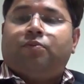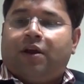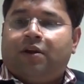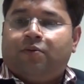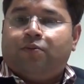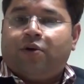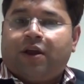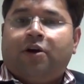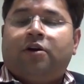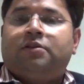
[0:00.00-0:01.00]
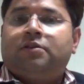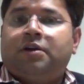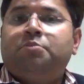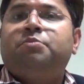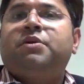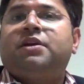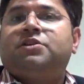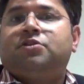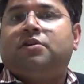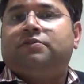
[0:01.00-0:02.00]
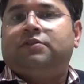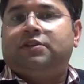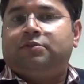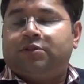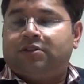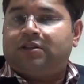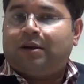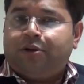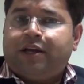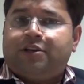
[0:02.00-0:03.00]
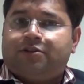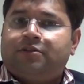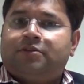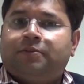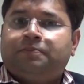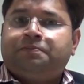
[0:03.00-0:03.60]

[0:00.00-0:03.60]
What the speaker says: in working on the implementation of these business applications,